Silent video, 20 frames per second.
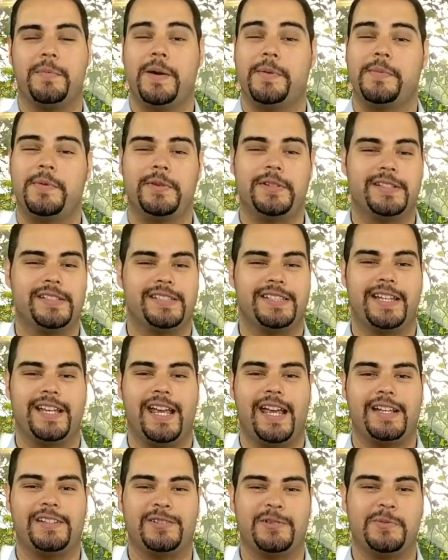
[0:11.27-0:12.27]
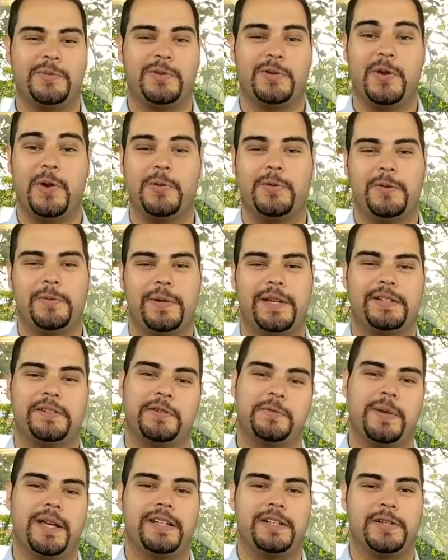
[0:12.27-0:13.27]
I'm a real estate agent with Coldwell Banker
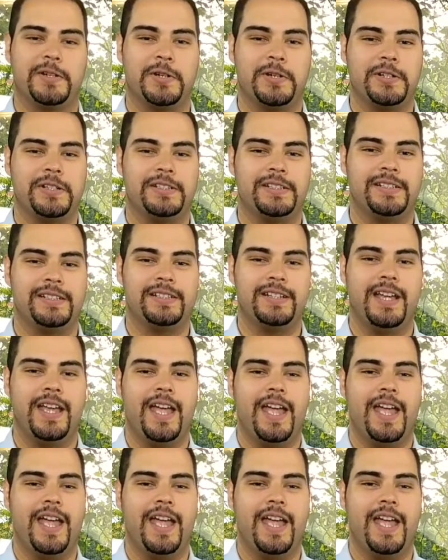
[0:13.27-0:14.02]
Bain in Kirkland,